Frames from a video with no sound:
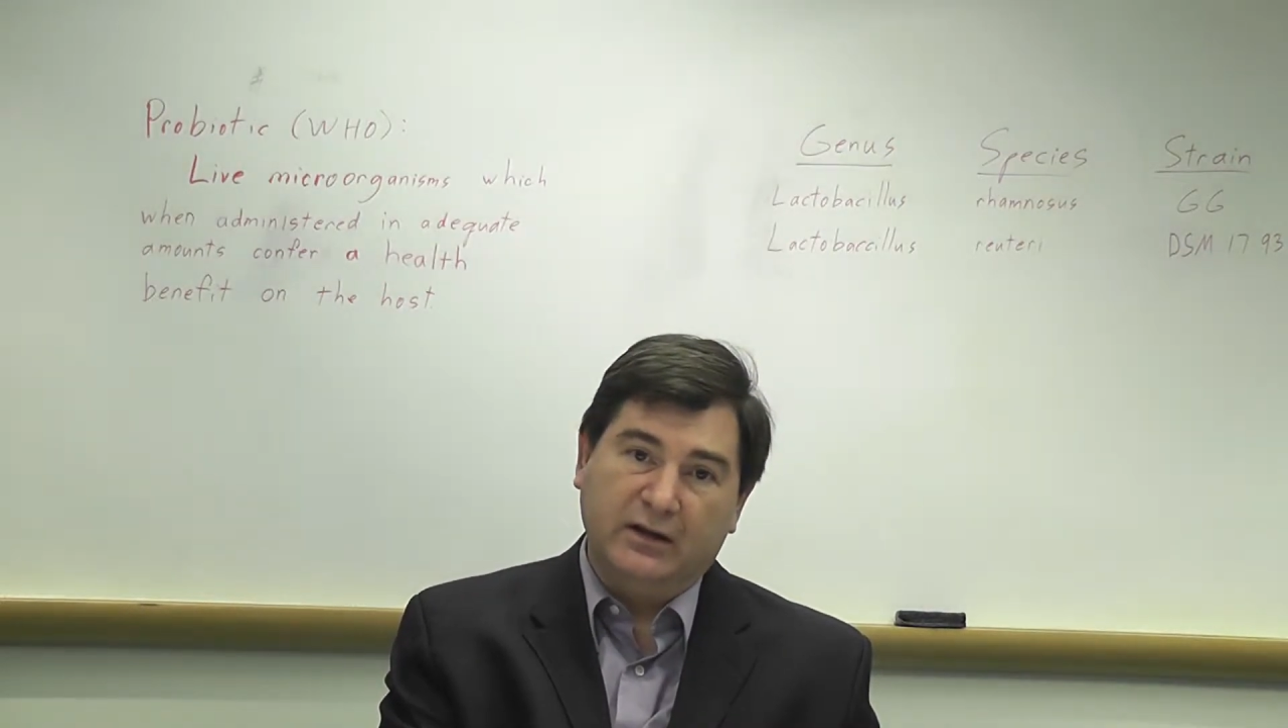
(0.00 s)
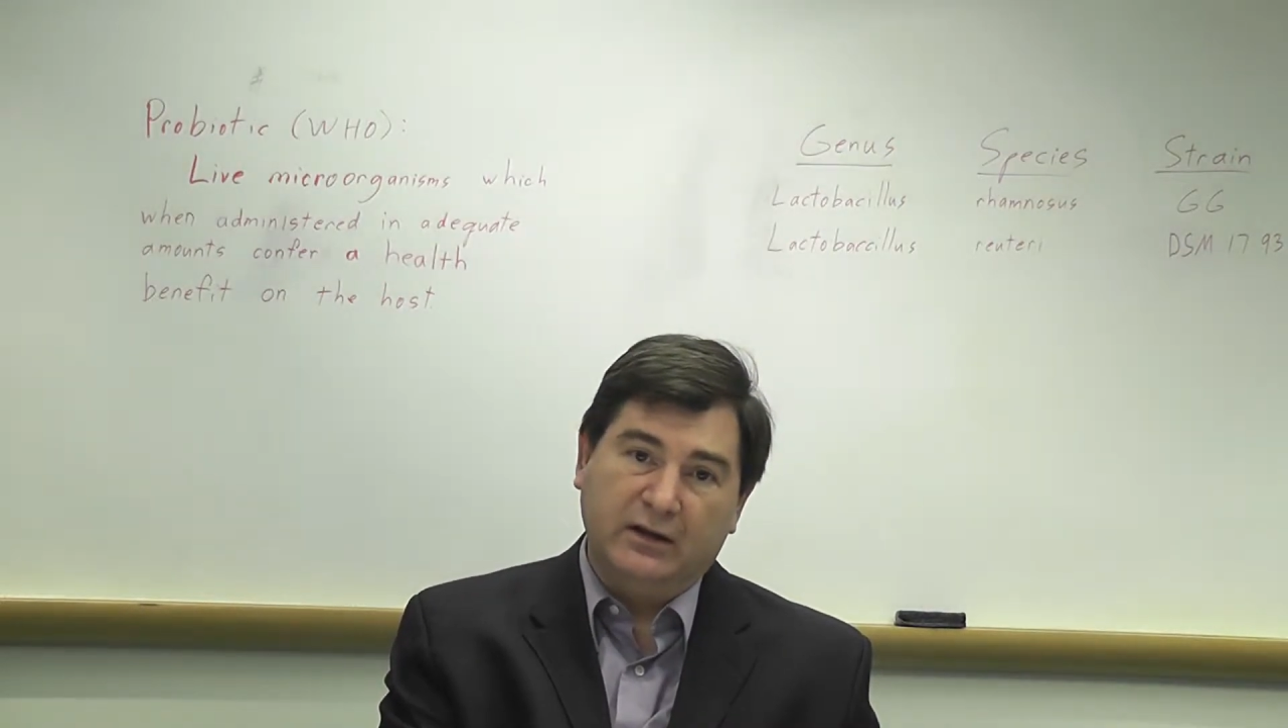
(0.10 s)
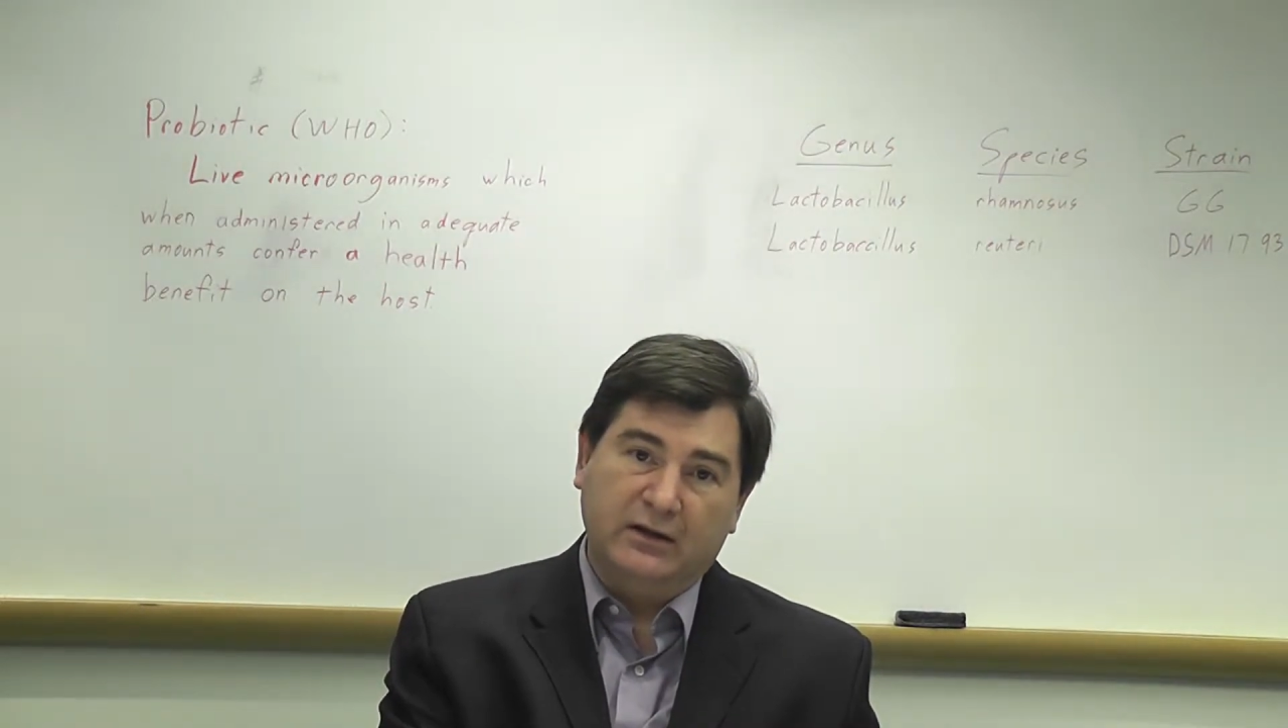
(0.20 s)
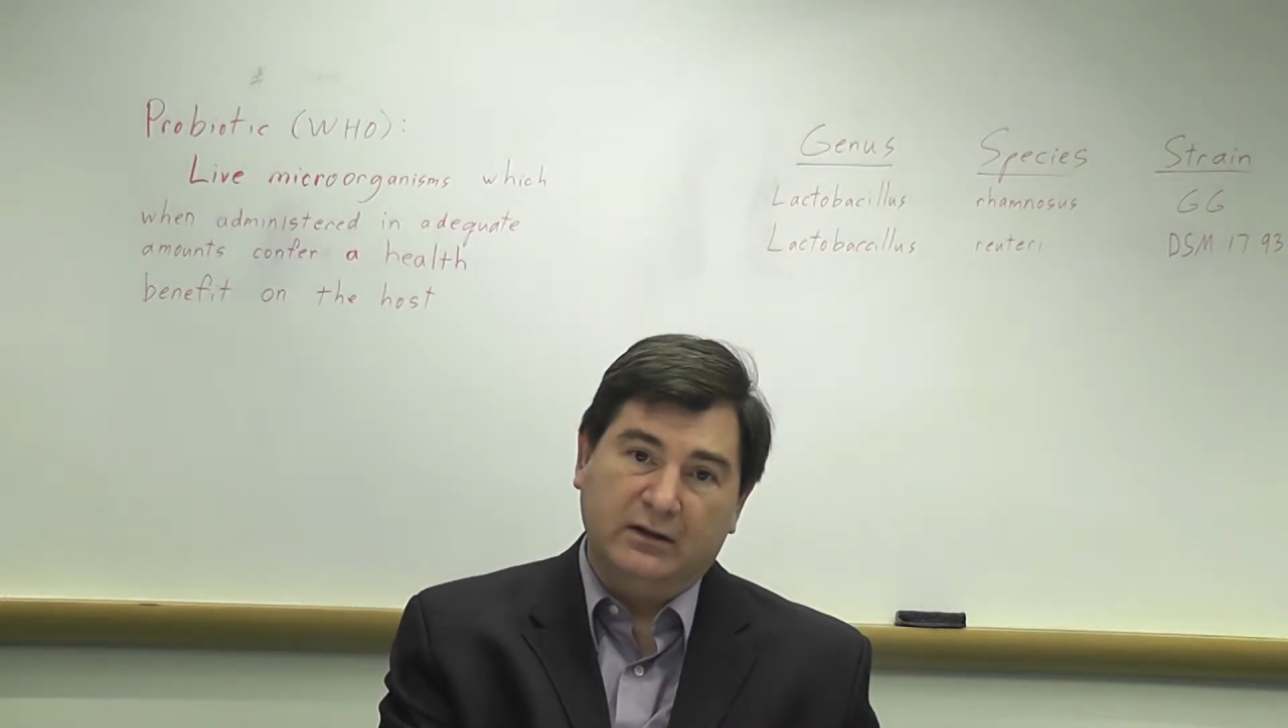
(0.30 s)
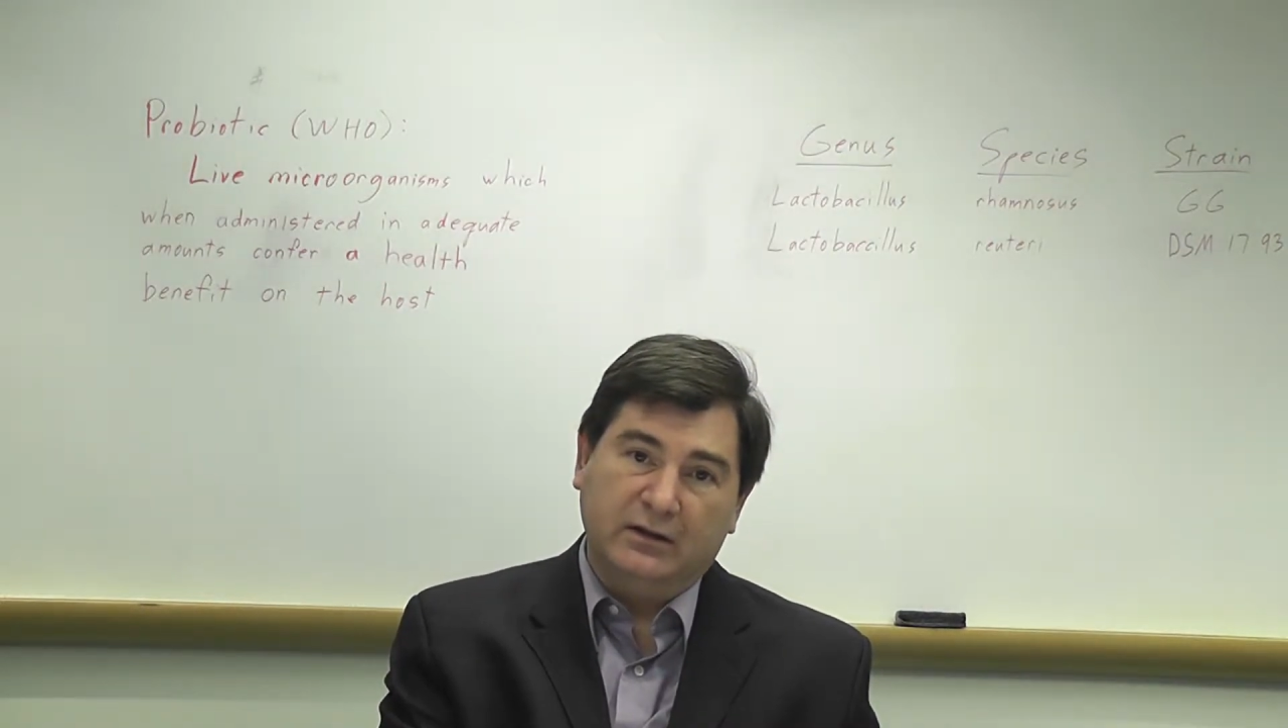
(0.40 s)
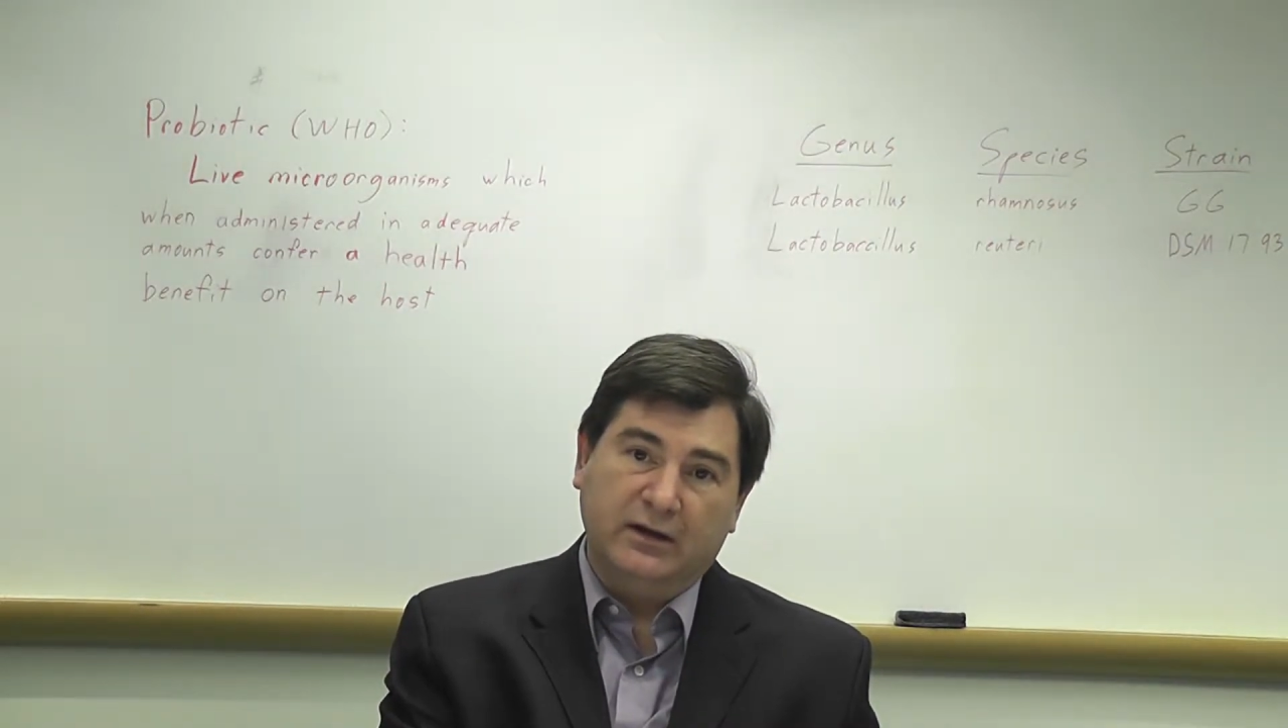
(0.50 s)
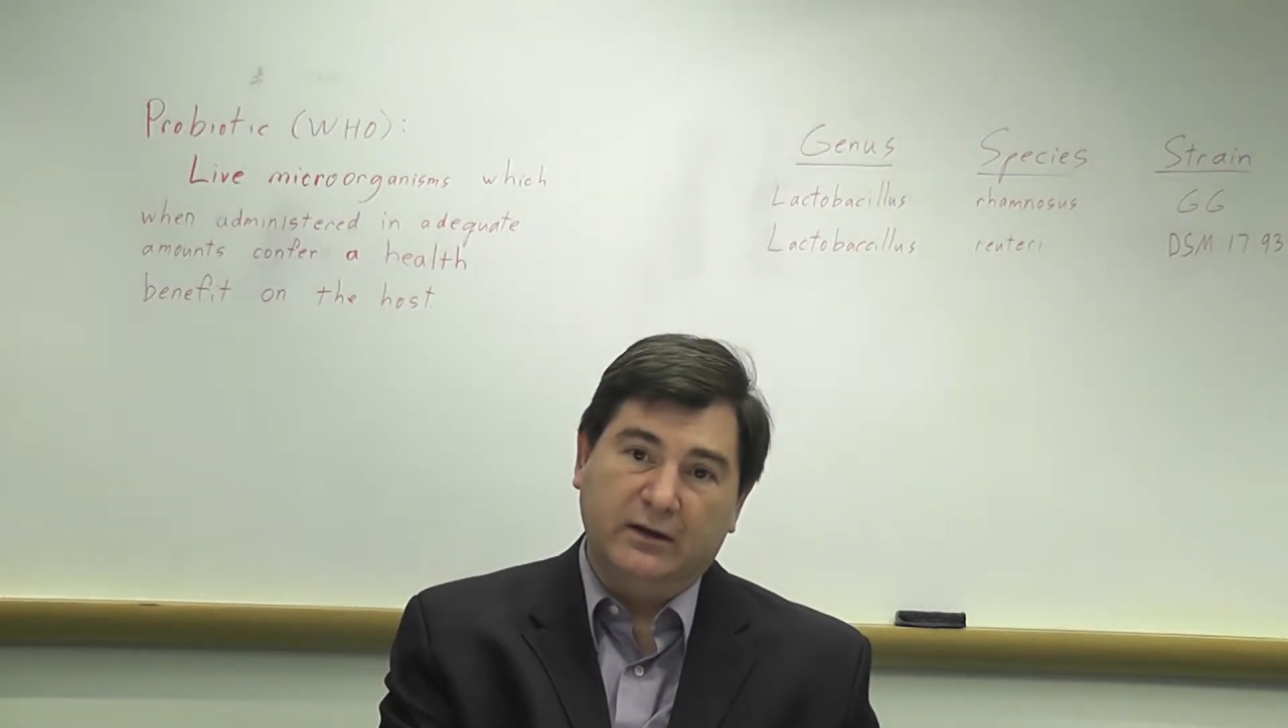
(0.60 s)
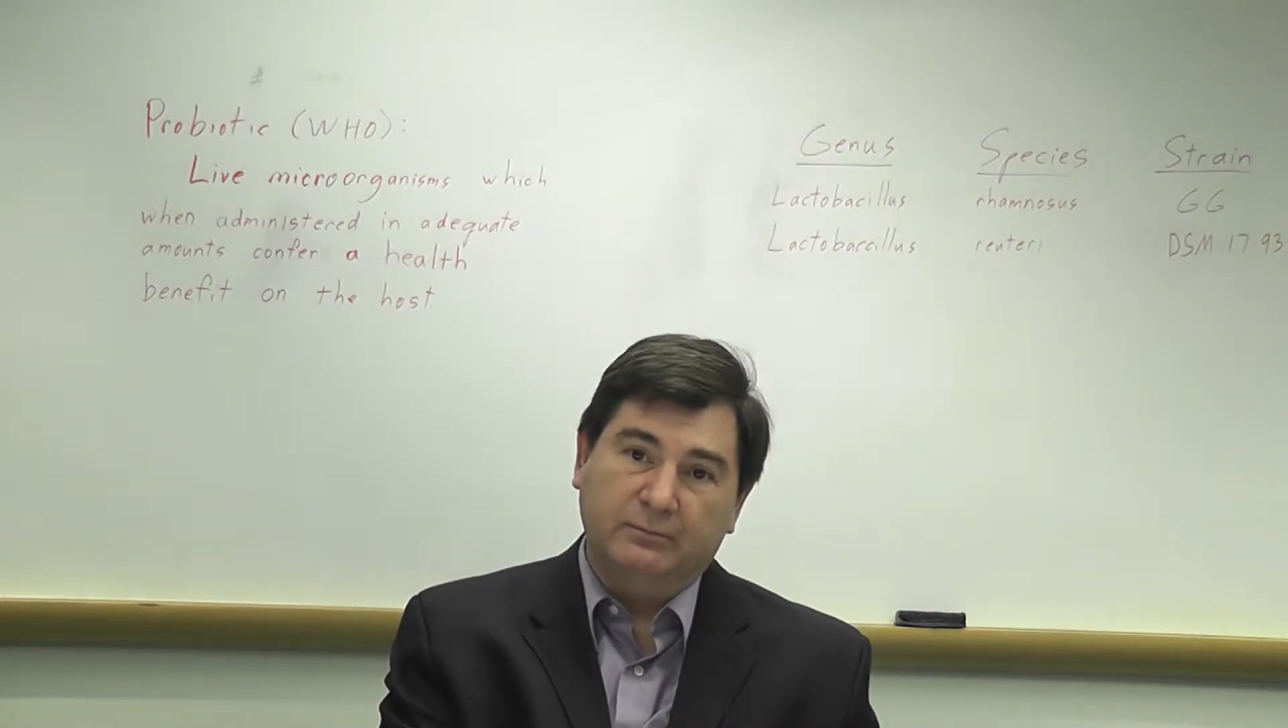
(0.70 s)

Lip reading: in